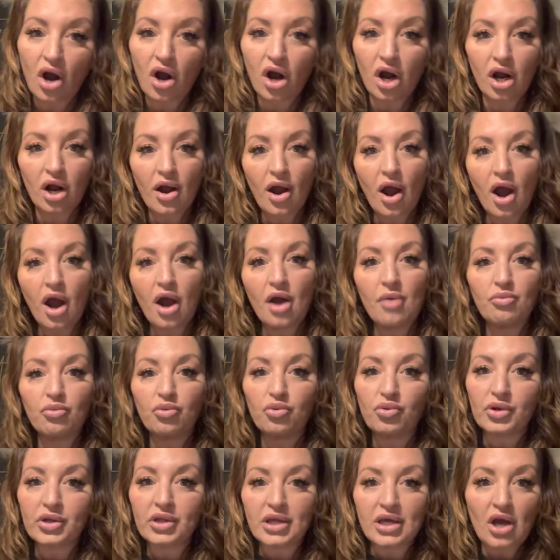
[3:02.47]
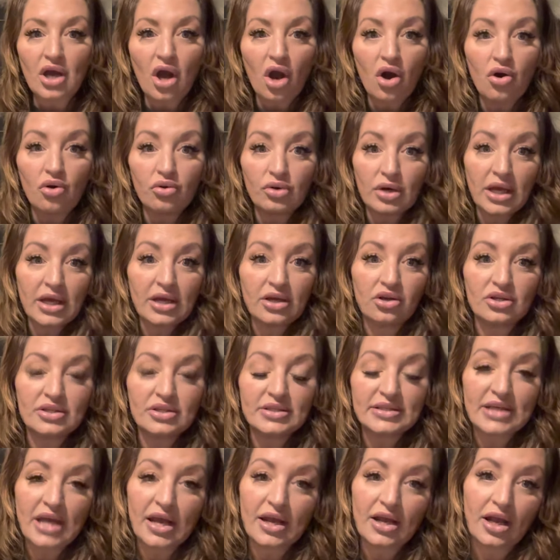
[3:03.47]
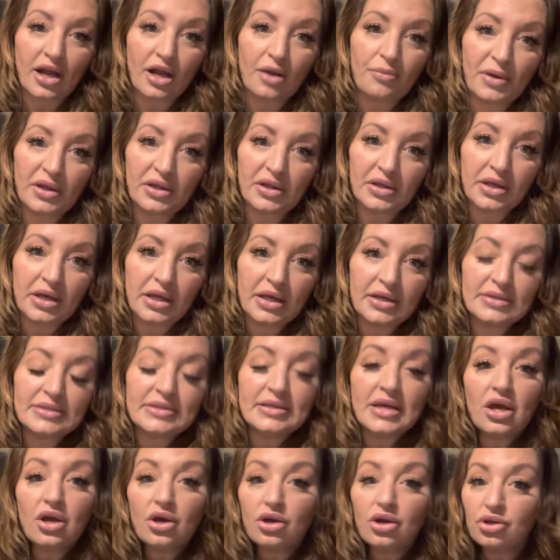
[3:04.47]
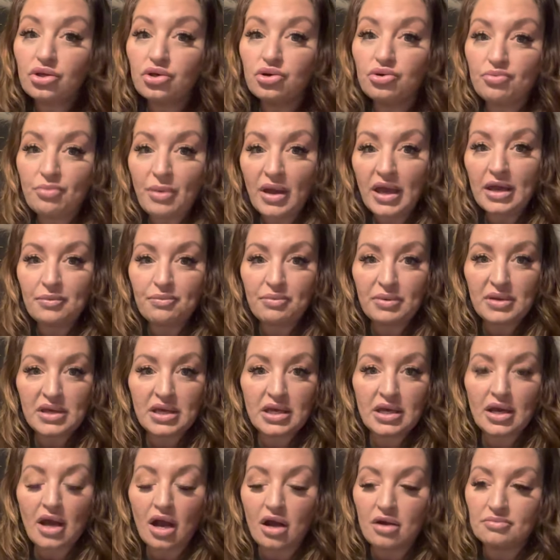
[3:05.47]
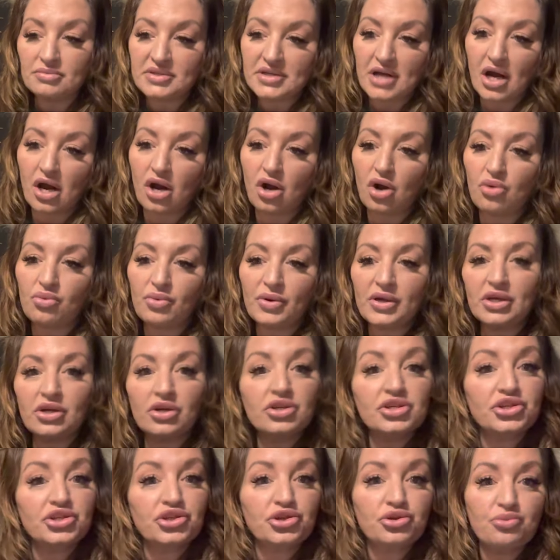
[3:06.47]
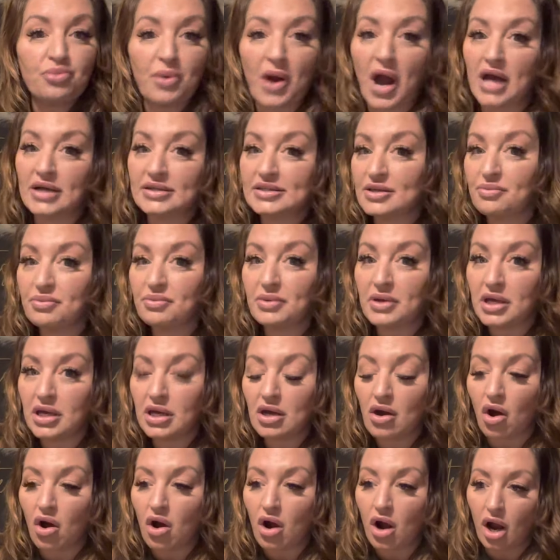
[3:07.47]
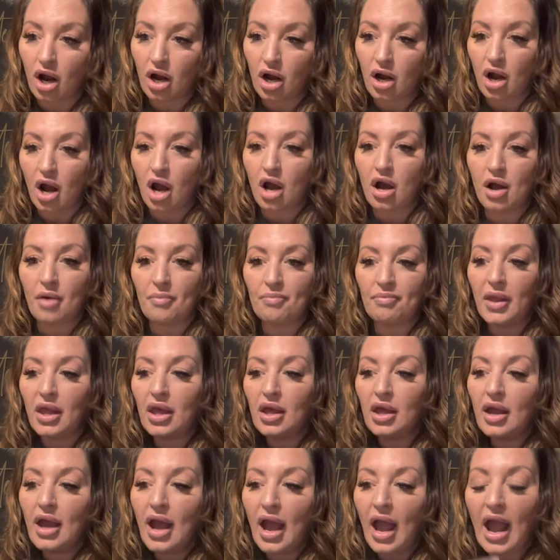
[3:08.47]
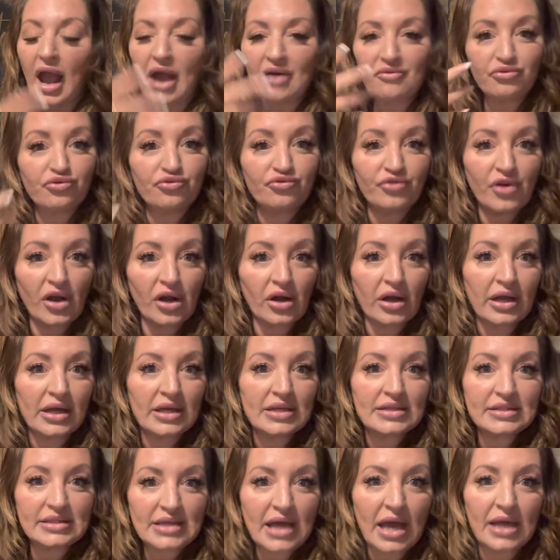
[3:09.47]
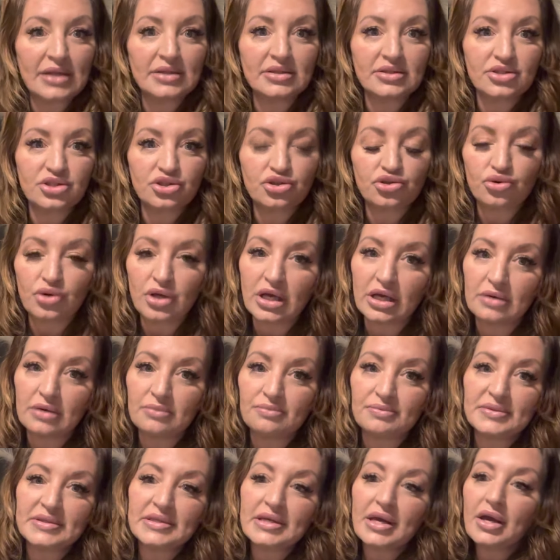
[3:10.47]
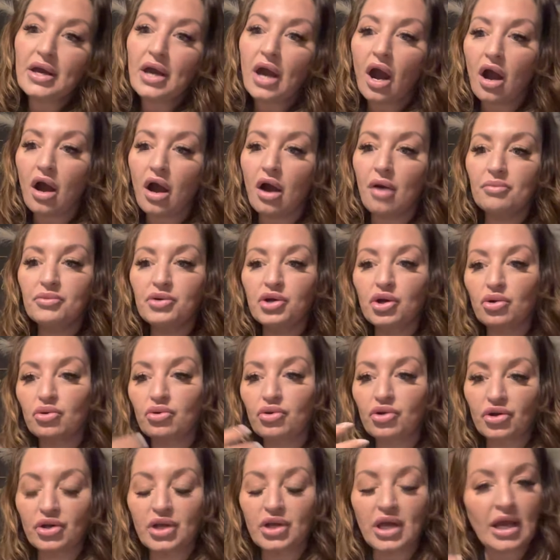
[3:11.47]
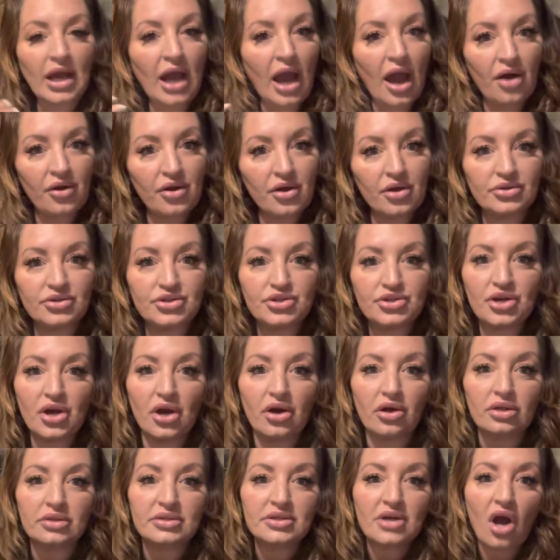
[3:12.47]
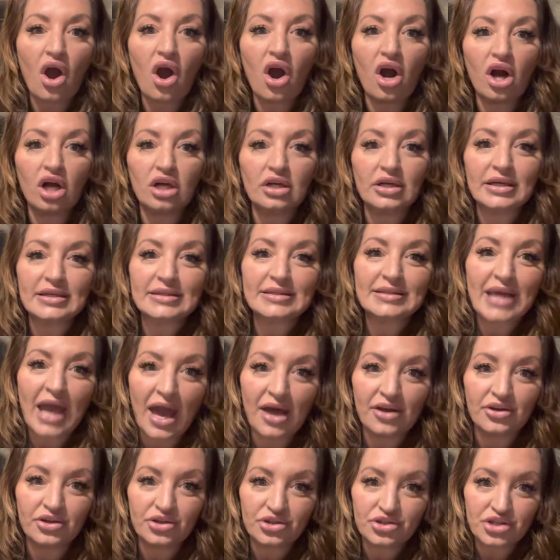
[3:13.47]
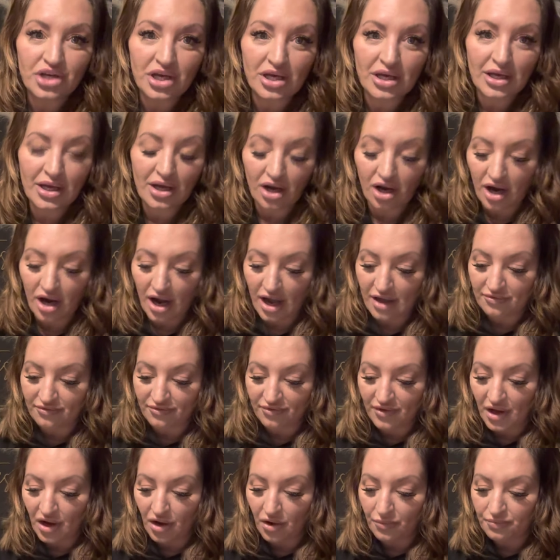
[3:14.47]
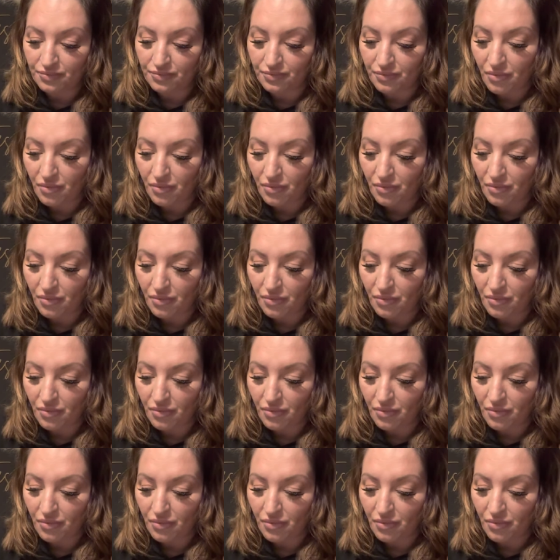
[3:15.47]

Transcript: are um, really honing your psychic abilities. You may be um, tarot readers, you possibly are um, have very intense dreams. Um, you're learning how to, to, to harness energy here, I feel.